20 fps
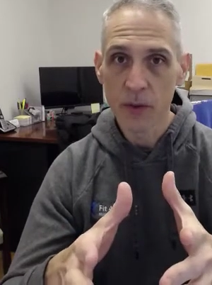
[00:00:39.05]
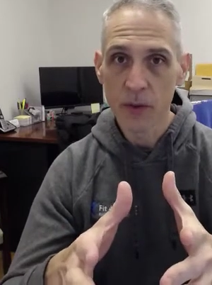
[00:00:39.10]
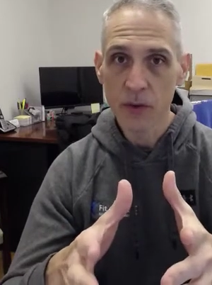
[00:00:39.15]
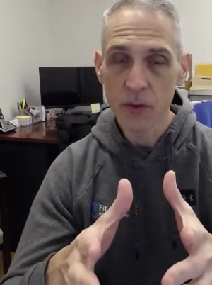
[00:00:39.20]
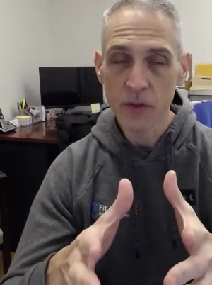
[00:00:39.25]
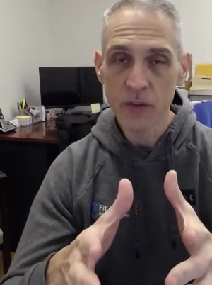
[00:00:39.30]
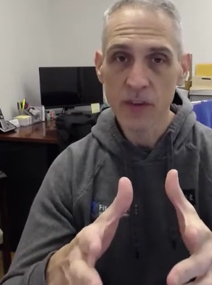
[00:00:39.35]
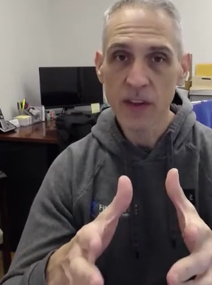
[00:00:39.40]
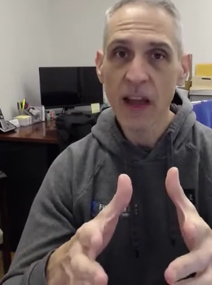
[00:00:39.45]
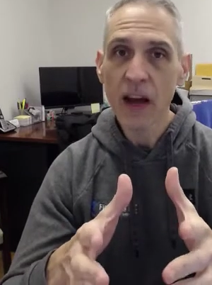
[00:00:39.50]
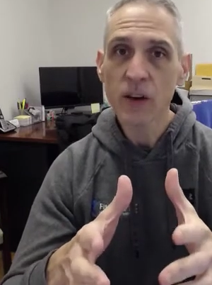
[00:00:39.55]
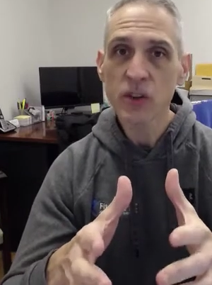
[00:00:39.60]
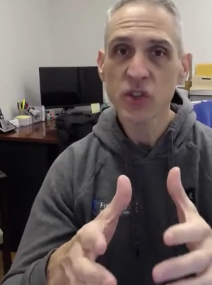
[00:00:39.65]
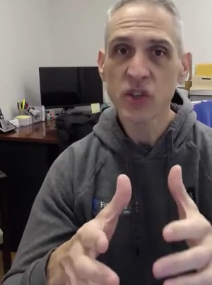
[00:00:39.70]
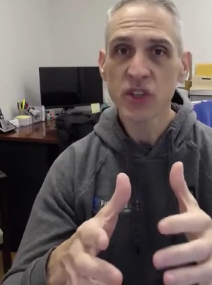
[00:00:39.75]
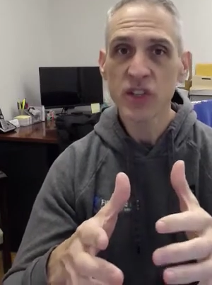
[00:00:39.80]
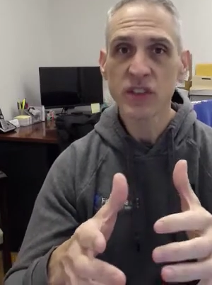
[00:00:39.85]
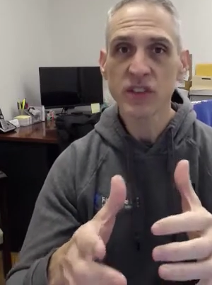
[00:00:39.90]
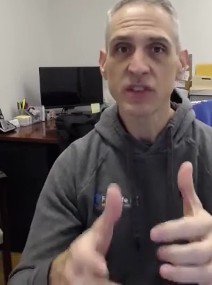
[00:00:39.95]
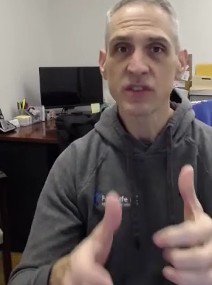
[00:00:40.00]
Do you see how
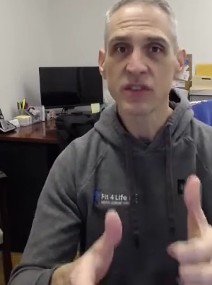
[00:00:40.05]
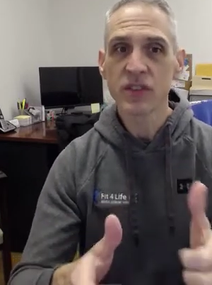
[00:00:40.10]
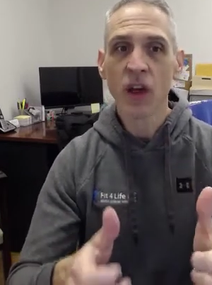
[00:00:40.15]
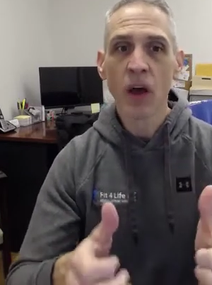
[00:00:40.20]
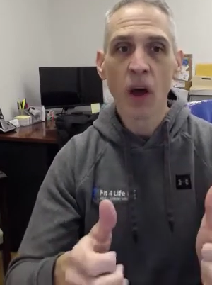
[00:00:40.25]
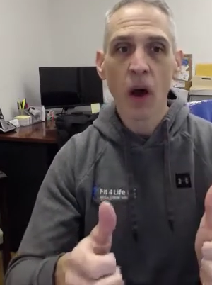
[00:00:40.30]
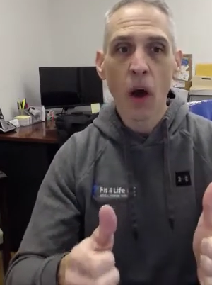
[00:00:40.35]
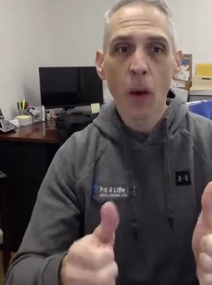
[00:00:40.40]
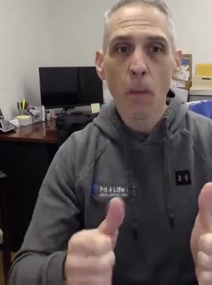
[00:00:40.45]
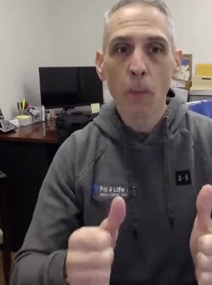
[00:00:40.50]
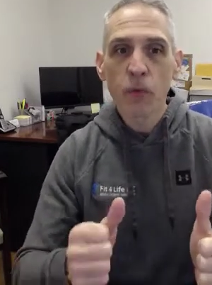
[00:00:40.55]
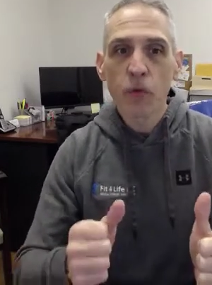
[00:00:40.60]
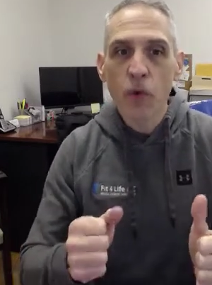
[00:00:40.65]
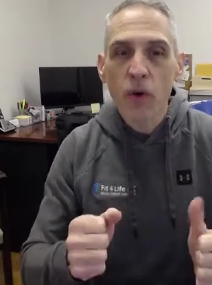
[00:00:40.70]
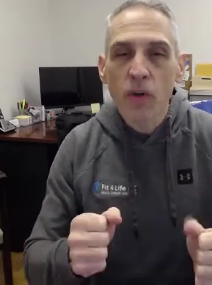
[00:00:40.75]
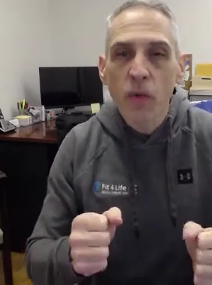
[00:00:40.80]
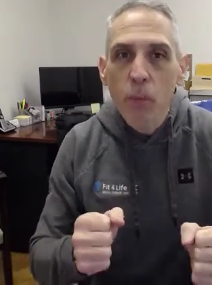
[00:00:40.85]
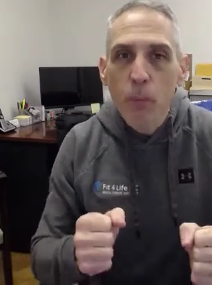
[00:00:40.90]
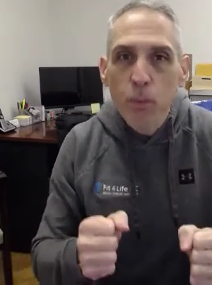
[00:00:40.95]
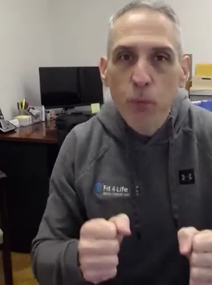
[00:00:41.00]
she's sort
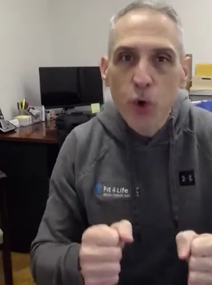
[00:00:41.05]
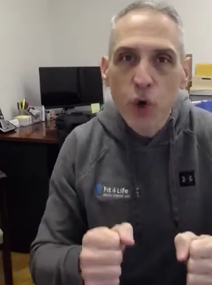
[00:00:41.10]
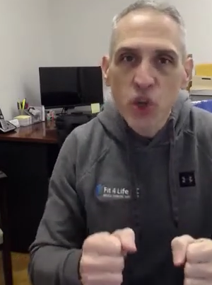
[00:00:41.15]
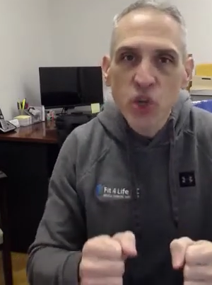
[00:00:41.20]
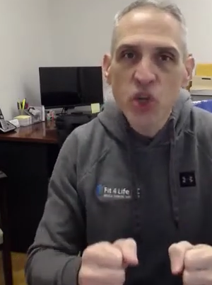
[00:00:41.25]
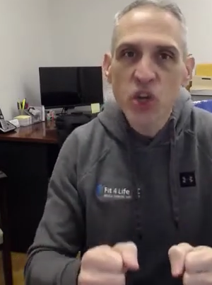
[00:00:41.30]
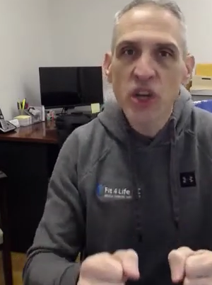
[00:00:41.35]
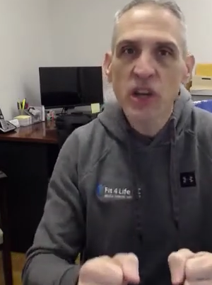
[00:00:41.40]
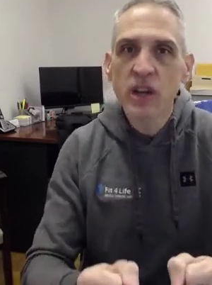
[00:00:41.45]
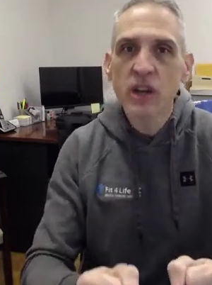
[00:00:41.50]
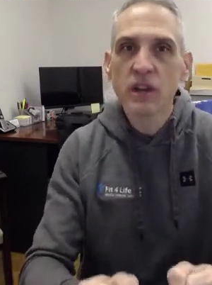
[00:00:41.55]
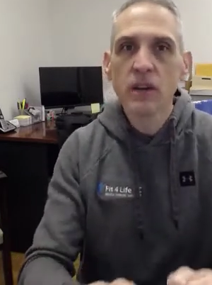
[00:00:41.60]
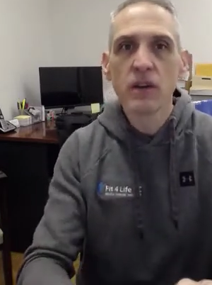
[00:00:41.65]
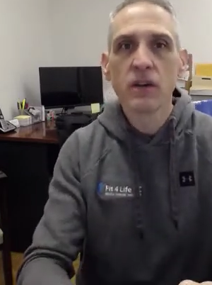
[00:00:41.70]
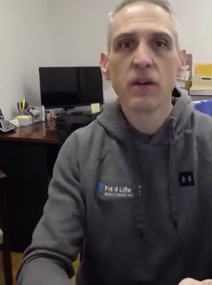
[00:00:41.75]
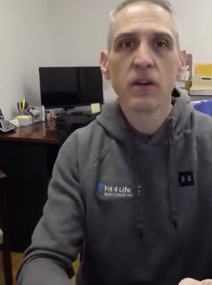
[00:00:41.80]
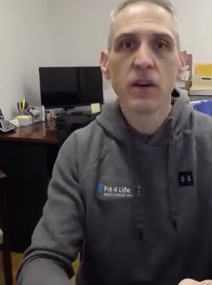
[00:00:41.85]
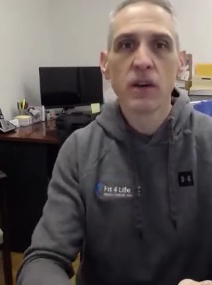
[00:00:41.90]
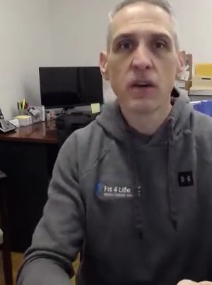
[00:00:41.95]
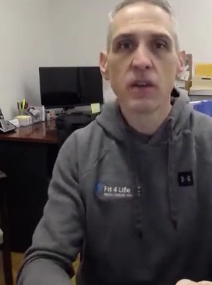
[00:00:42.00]
of pushing
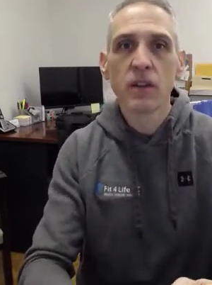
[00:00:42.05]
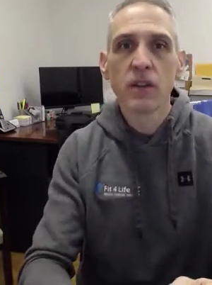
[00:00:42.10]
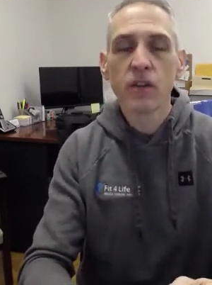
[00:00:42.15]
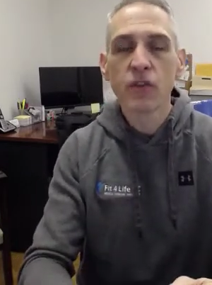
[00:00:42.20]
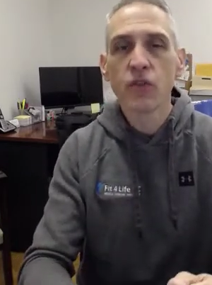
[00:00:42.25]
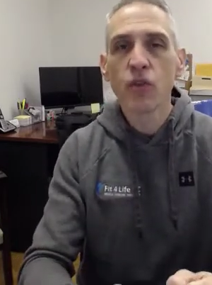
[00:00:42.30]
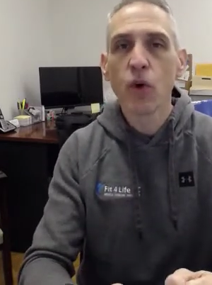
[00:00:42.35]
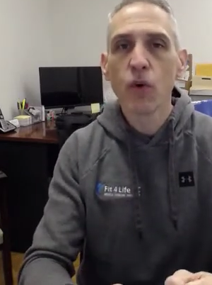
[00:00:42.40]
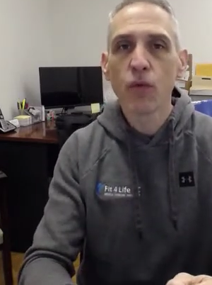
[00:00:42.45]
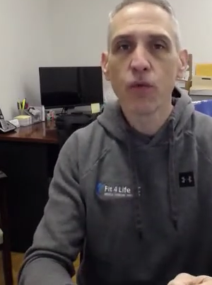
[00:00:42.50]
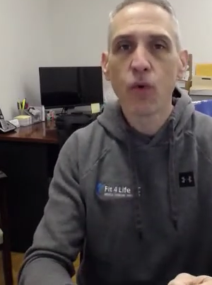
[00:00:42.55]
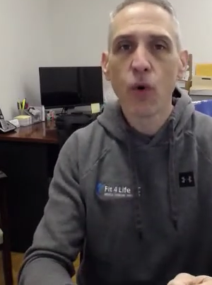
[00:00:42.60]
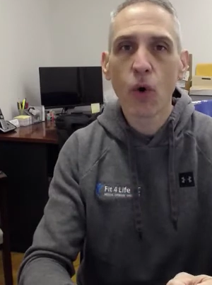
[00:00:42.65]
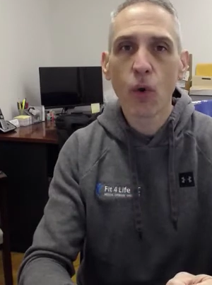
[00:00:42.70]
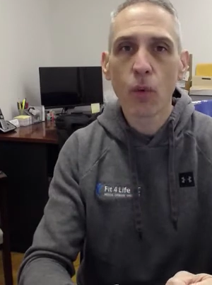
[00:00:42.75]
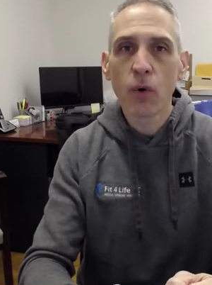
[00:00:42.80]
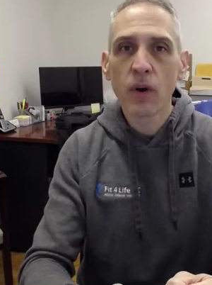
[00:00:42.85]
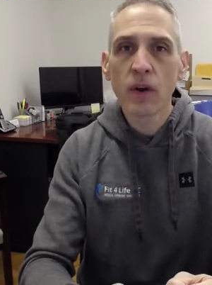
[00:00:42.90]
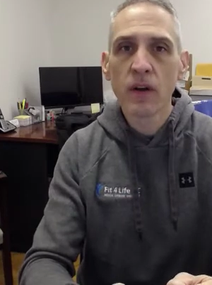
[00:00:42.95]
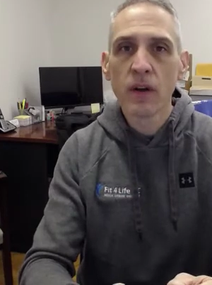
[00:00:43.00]
the snow
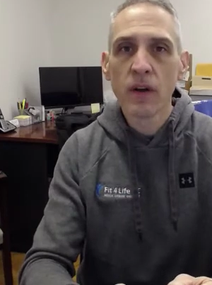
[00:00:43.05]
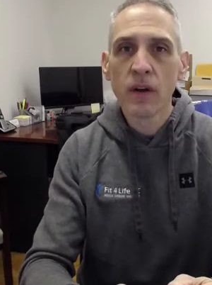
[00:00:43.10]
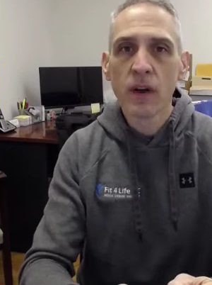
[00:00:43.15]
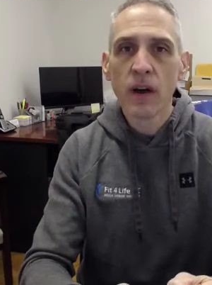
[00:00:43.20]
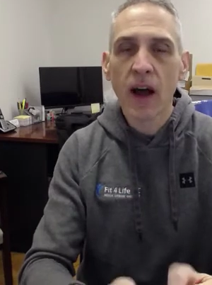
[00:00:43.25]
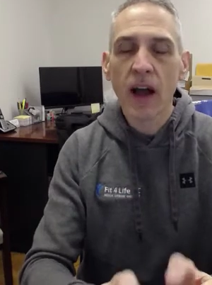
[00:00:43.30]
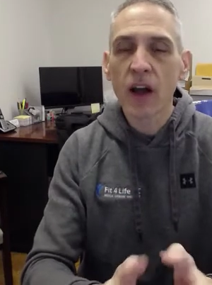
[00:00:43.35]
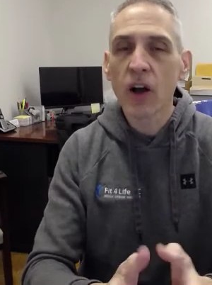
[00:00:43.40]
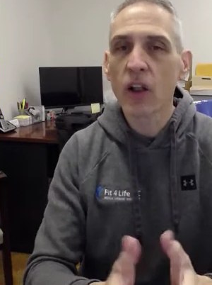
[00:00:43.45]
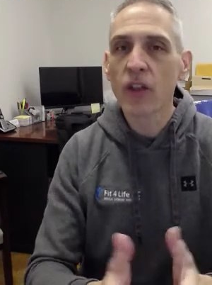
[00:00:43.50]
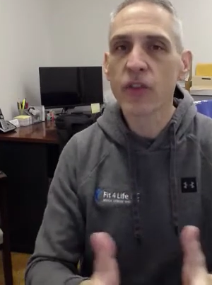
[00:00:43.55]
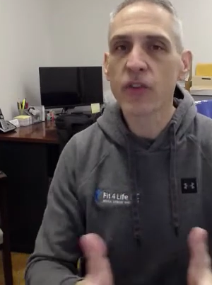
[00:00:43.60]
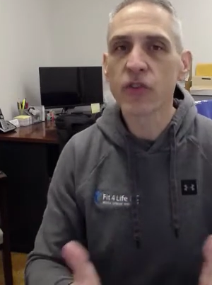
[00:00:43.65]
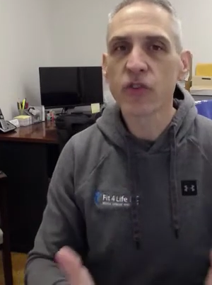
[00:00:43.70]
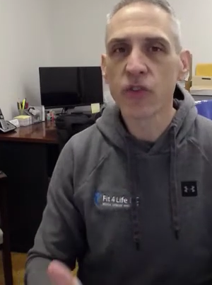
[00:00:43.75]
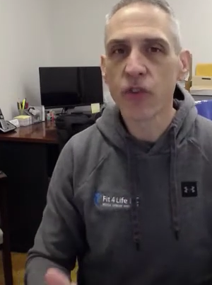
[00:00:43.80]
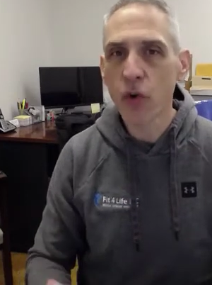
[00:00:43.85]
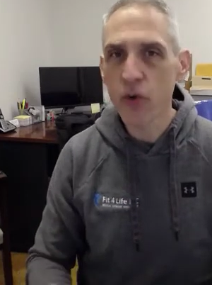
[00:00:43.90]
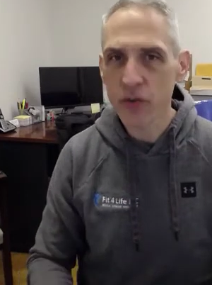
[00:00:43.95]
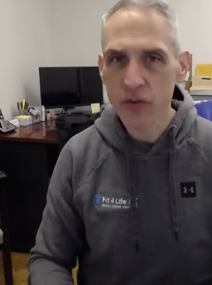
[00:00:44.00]
forward? I call it
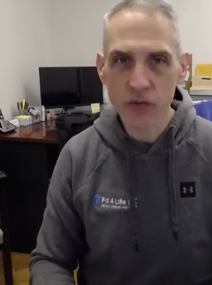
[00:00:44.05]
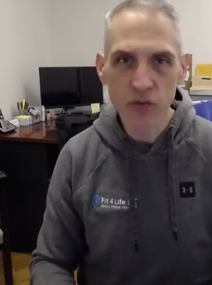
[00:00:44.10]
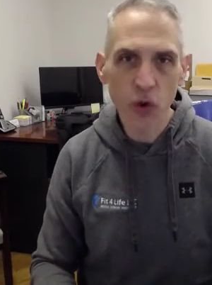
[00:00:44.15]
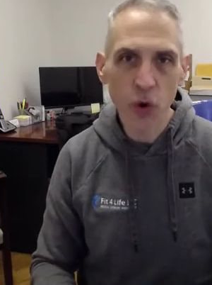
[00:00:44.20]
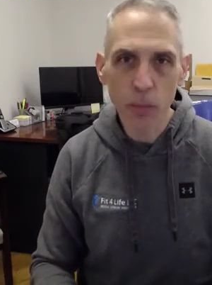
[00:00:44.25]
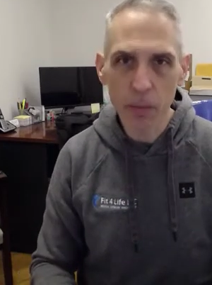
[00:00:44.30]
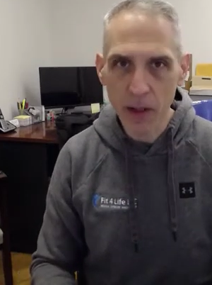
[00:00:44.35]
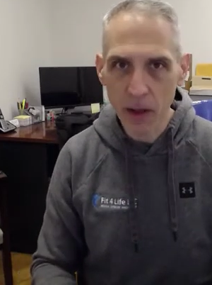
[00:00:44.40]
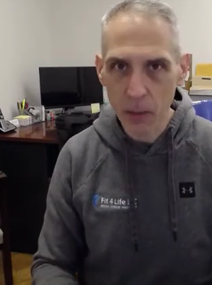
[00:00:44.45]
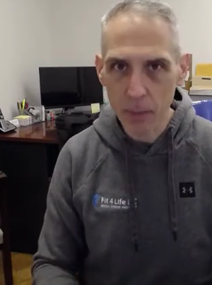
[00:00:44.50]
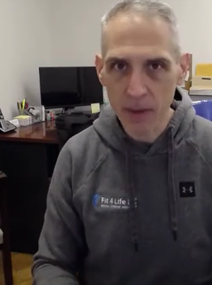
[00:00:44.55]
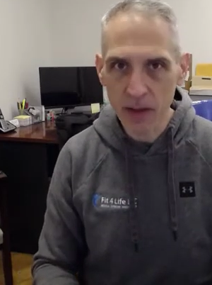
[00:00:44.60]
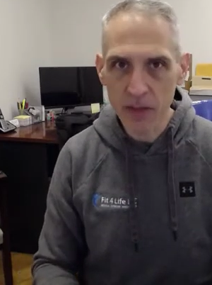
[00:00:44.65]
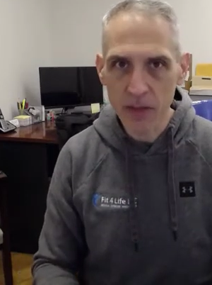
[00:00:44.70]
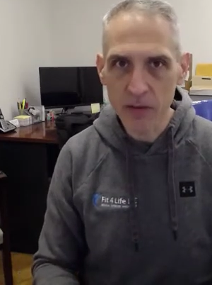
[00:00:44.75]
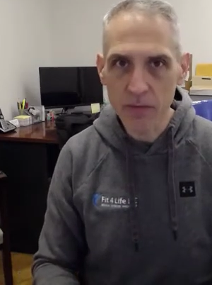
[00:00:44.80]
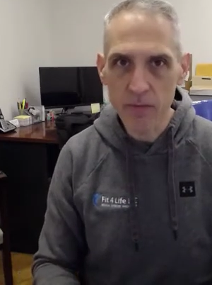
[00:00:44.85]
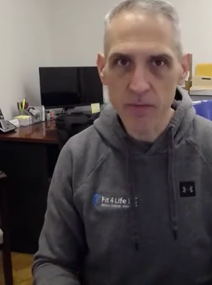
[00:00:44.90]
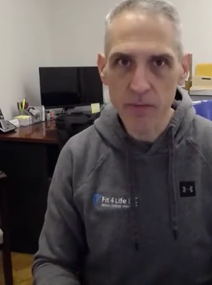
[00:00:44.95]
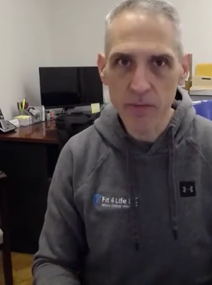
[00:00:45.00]
the snowplow
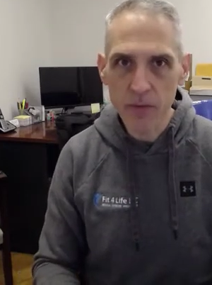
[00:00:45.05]
method.